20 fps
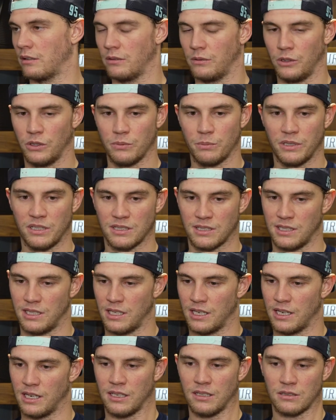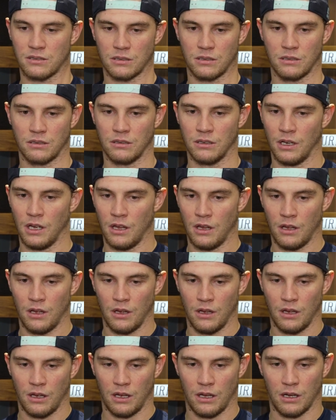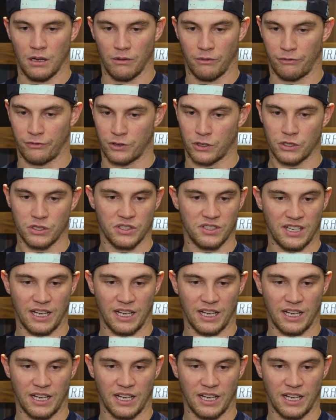You've been seeing guys on first,